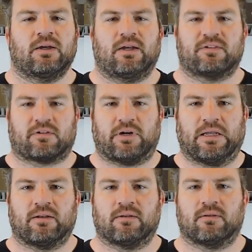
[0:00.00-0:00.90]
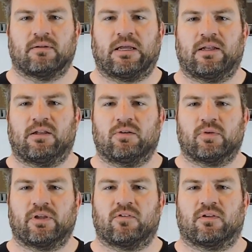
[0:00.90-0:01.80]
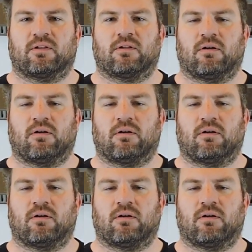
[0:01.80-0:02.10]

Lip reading: It's great, and you will use it